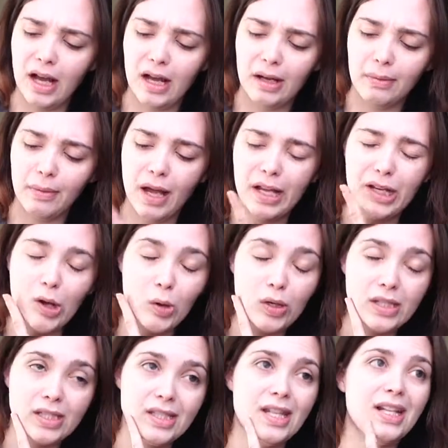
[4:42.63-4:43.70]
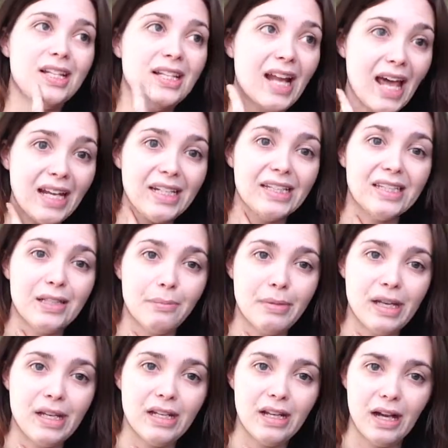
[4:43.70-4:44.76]
I noticed it lightened a
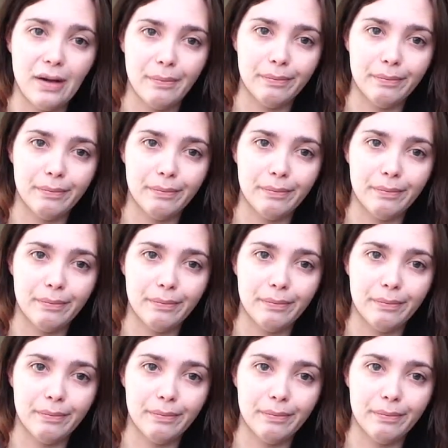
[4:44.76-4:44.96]
bit.